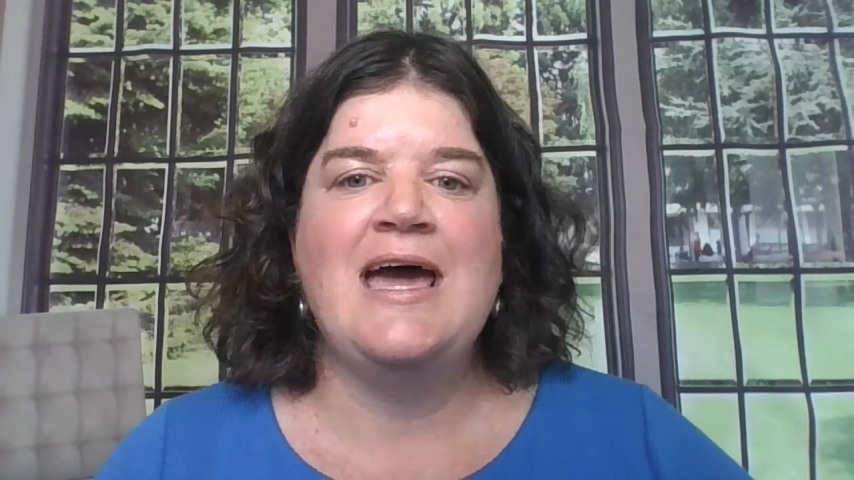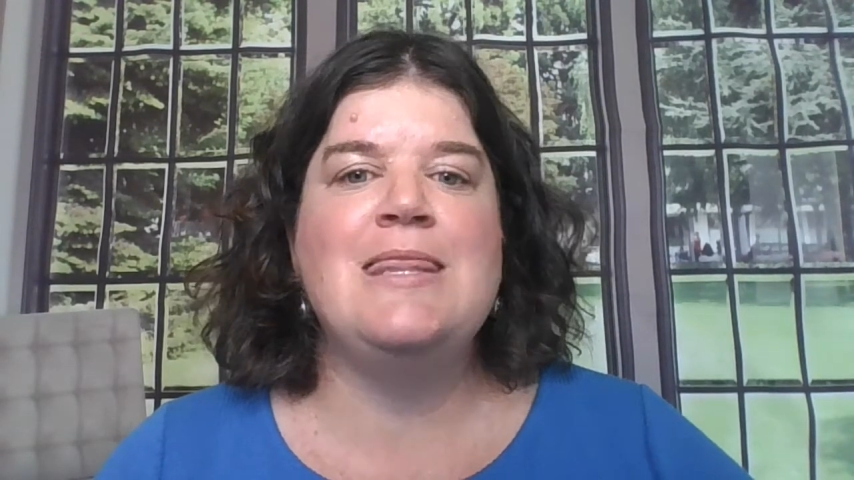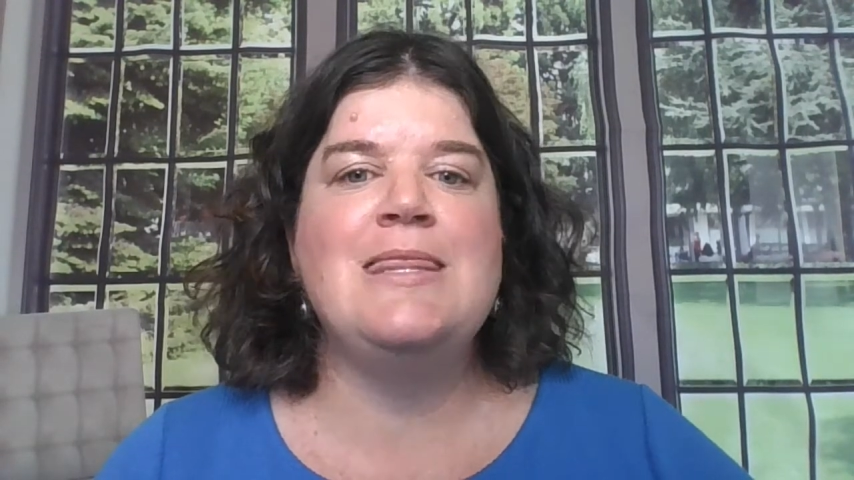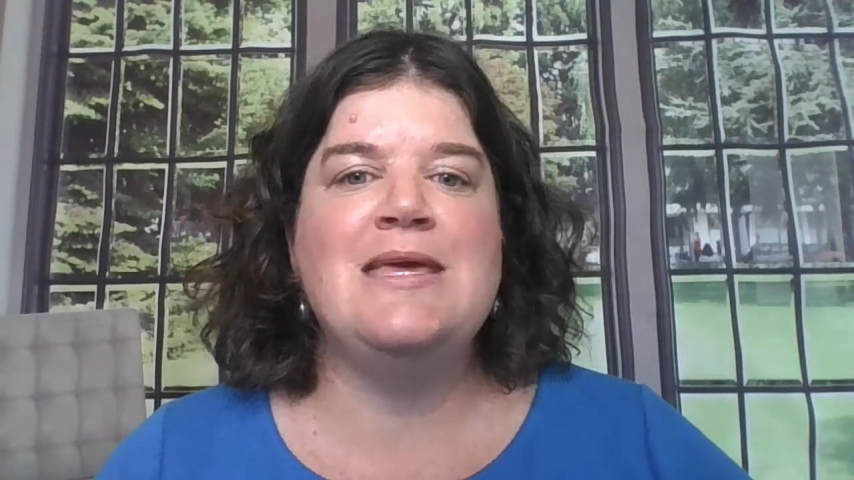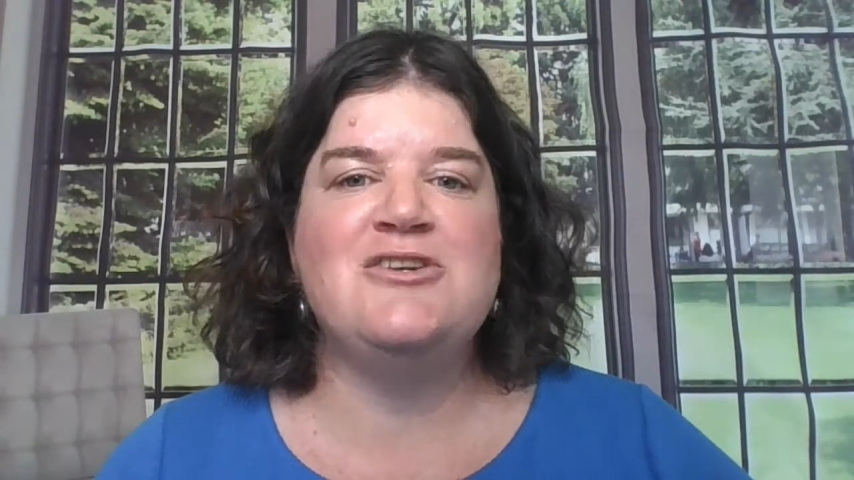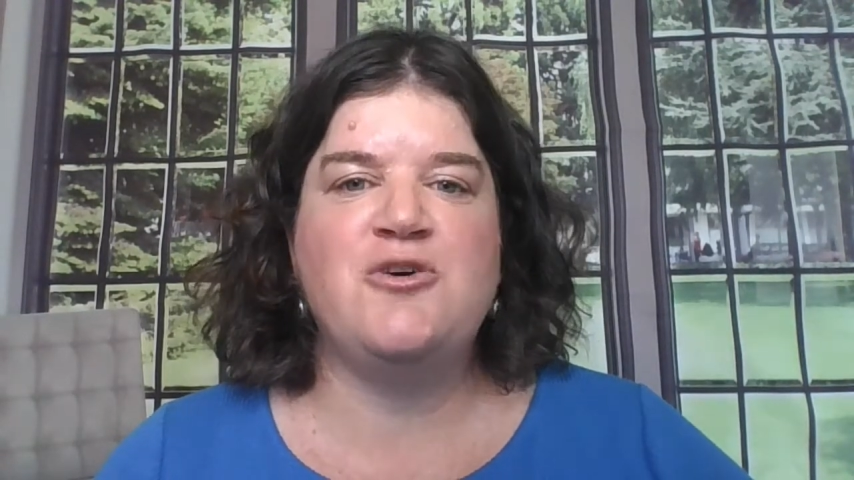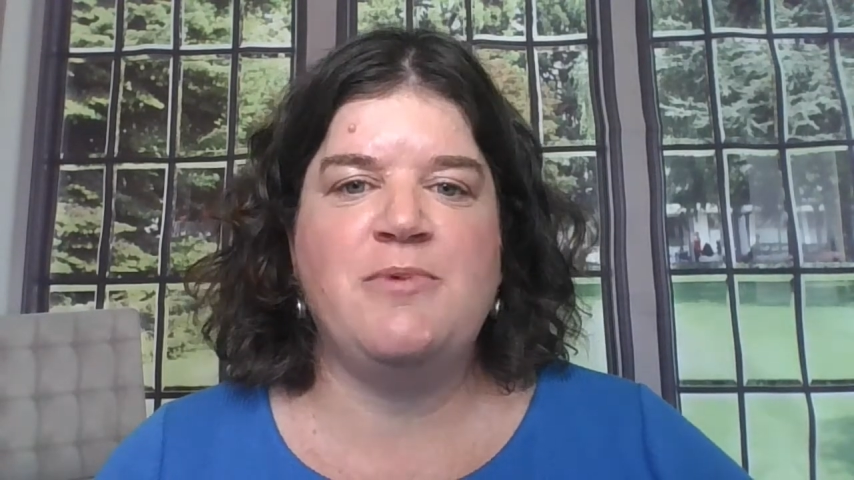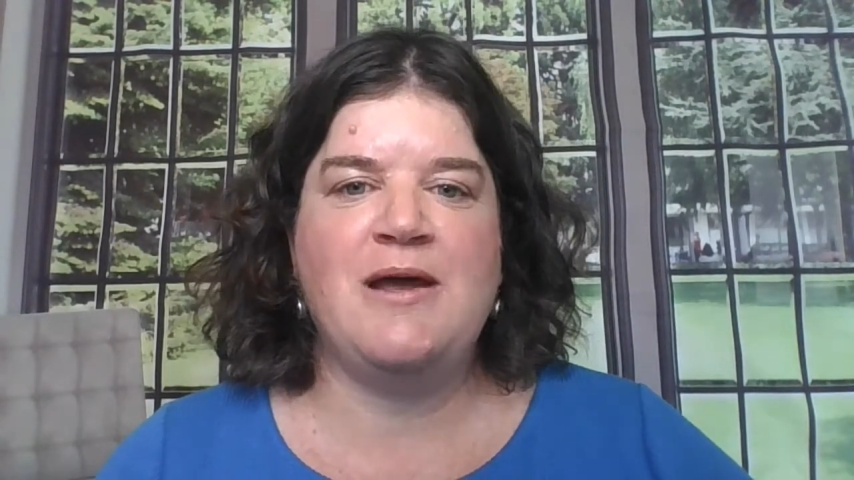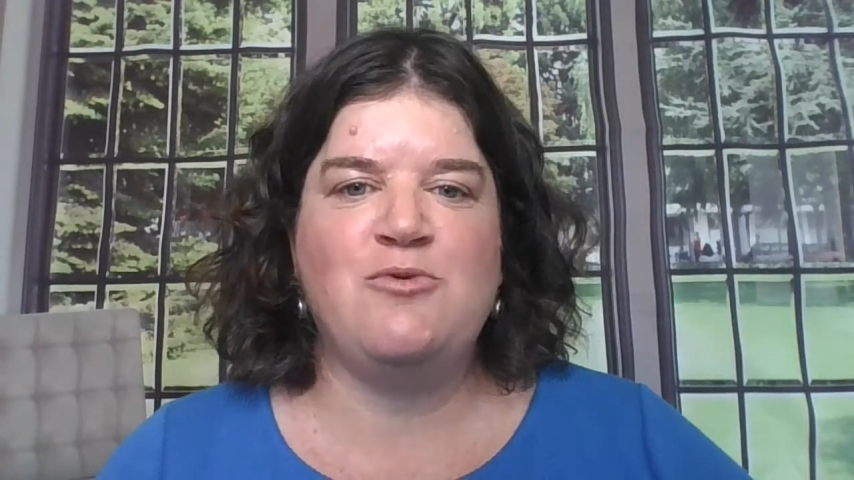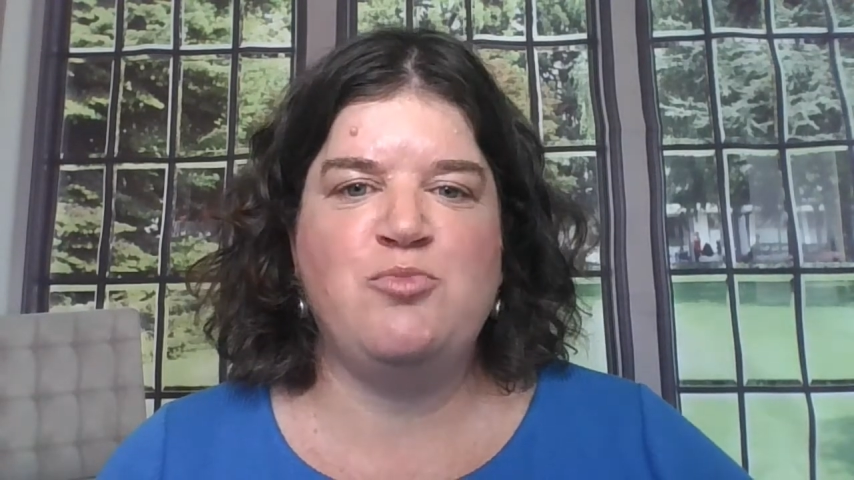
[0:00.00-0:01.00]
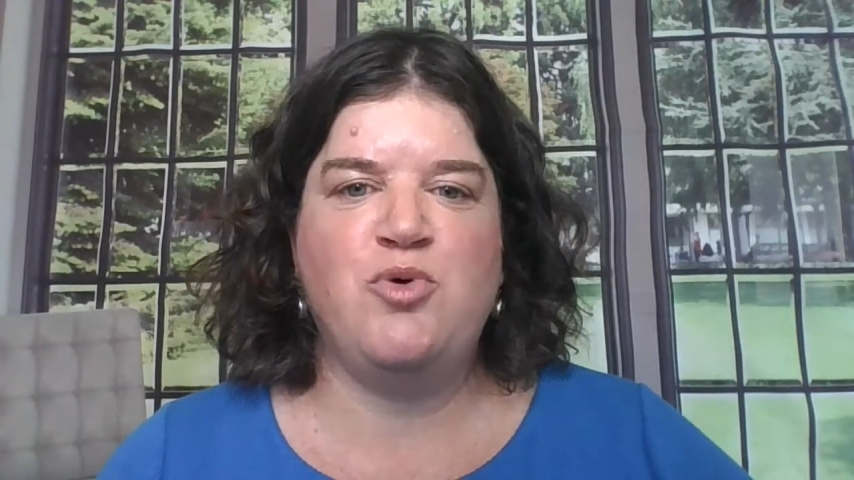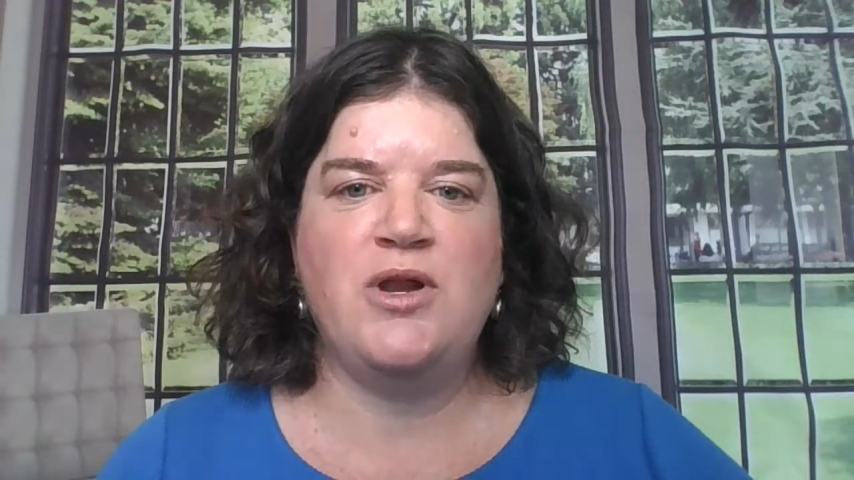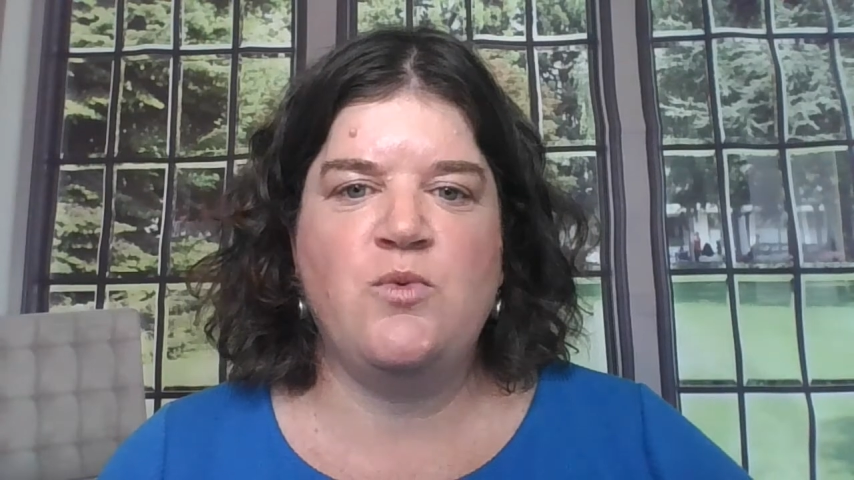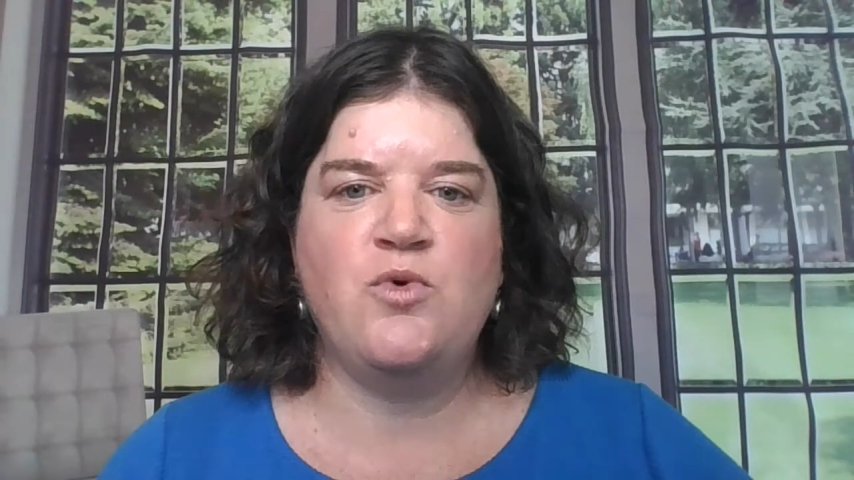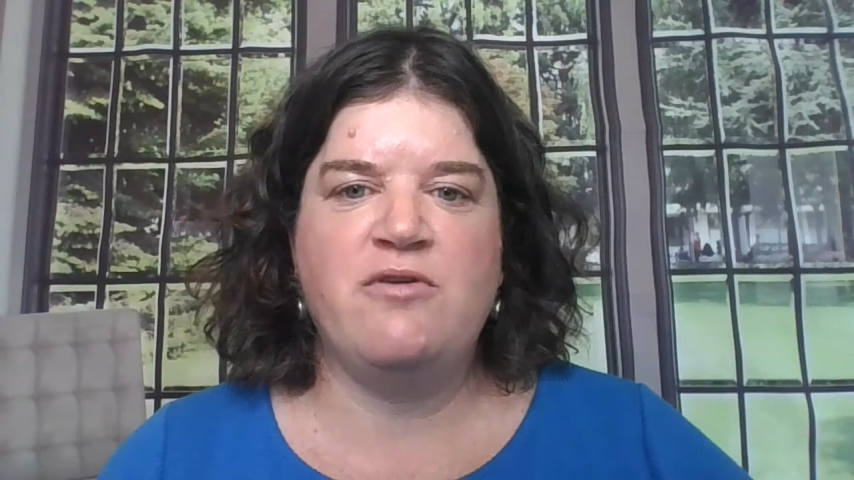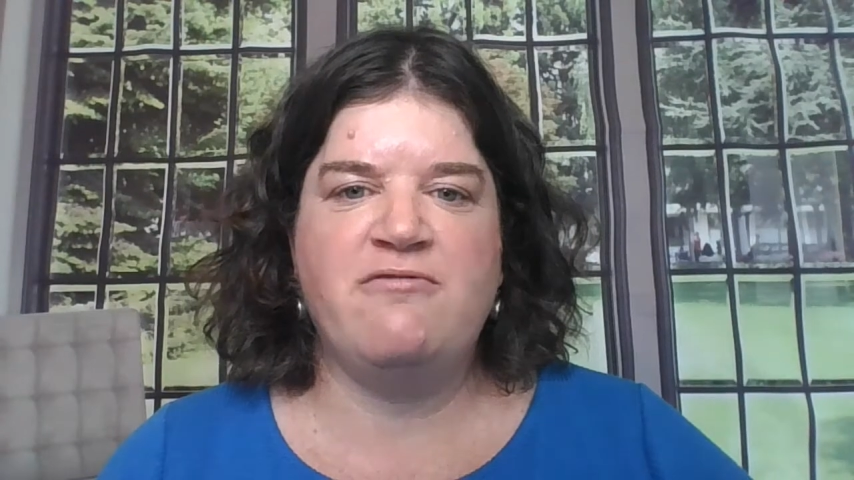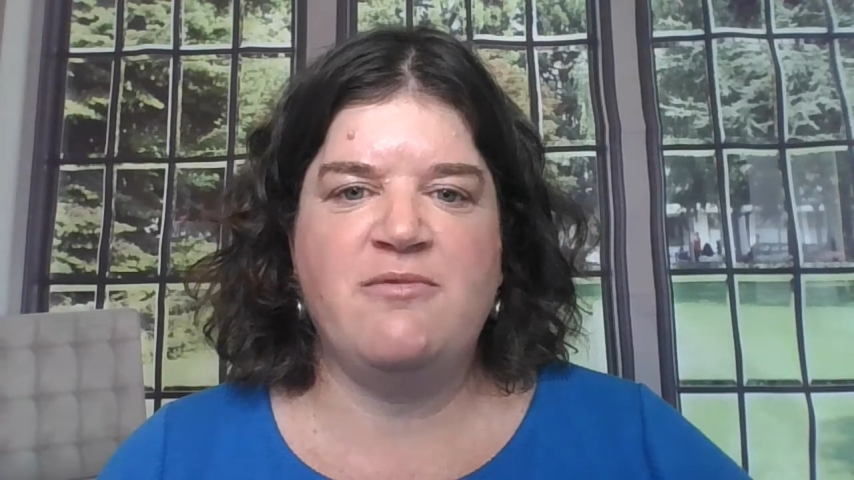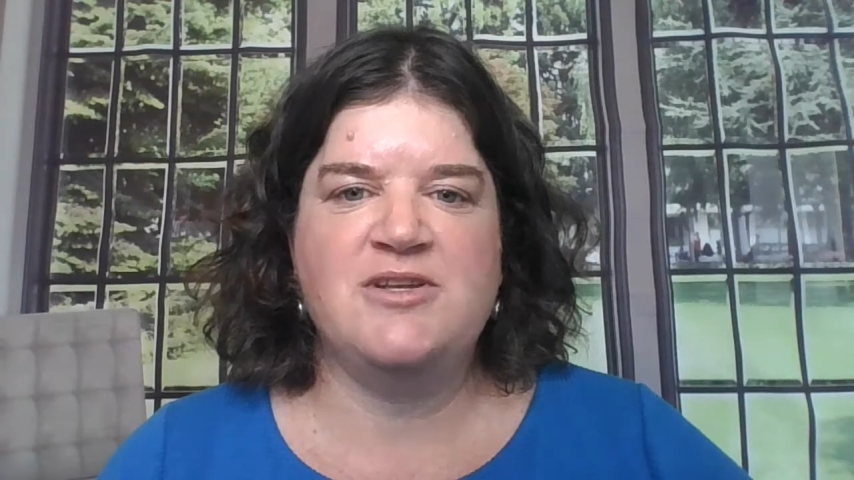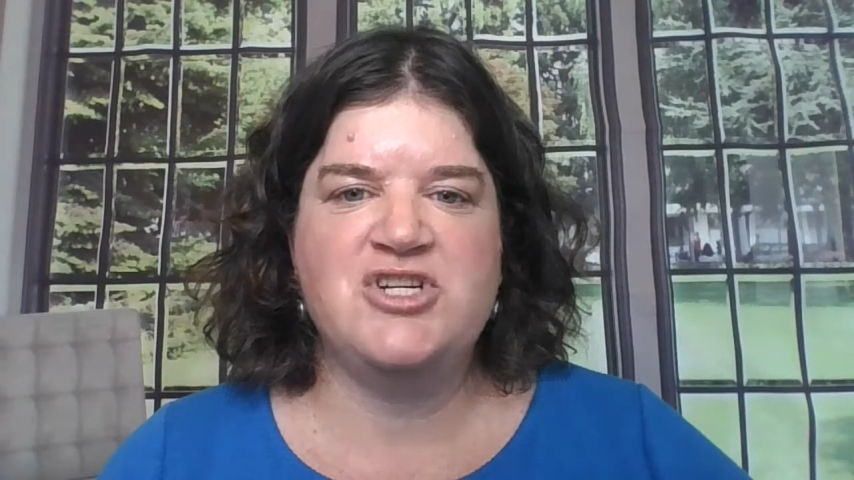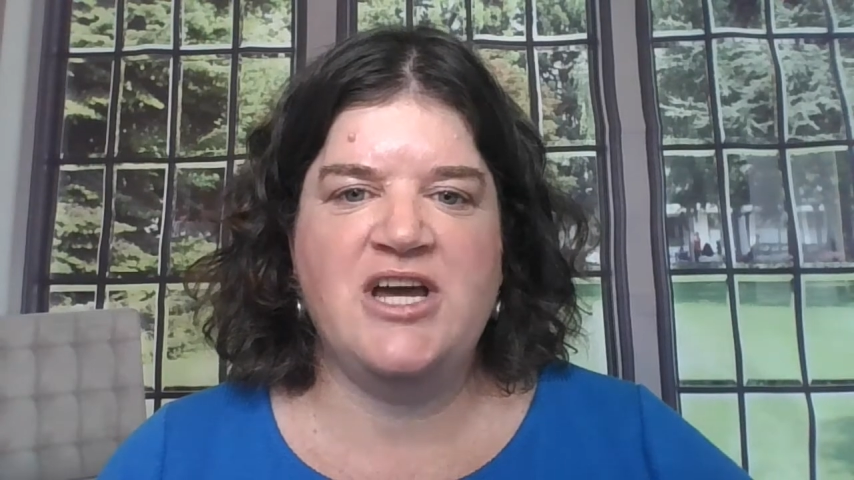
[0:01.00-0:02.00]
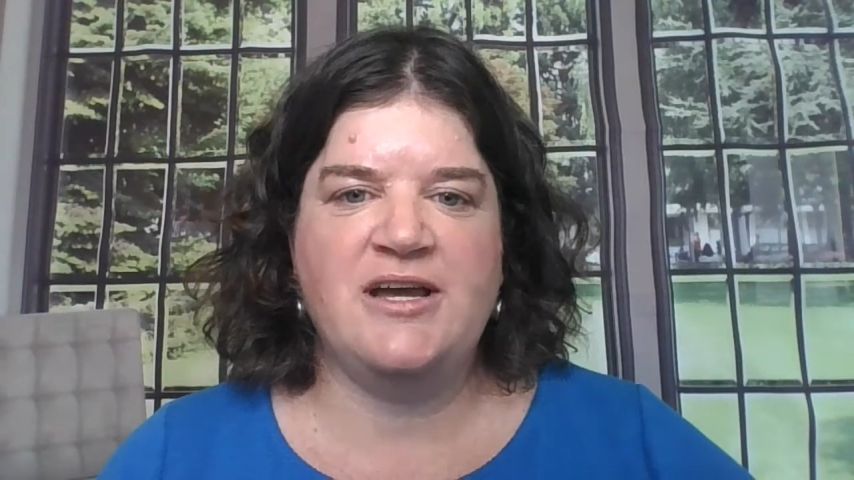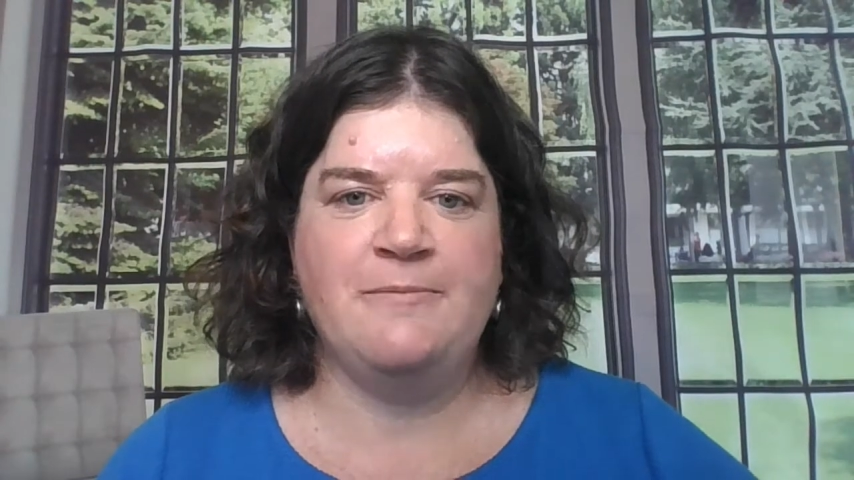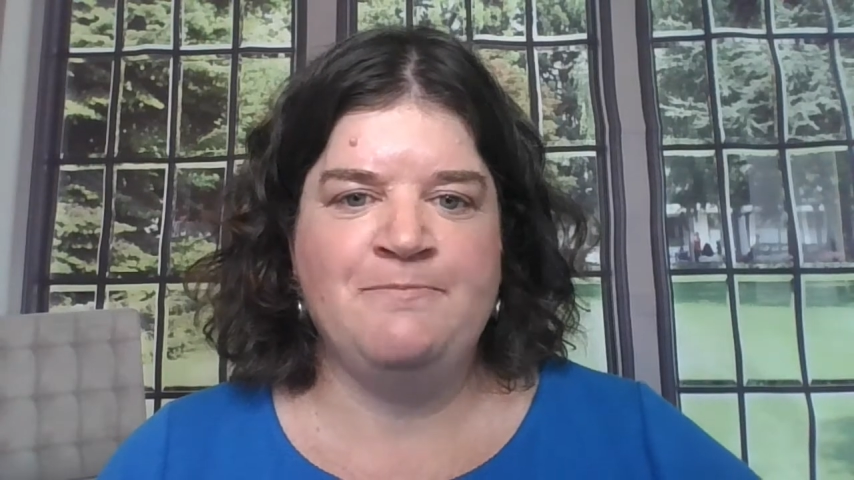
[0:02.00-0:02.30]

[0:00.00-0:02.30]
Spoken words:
and then top it up with boiling water from the jug.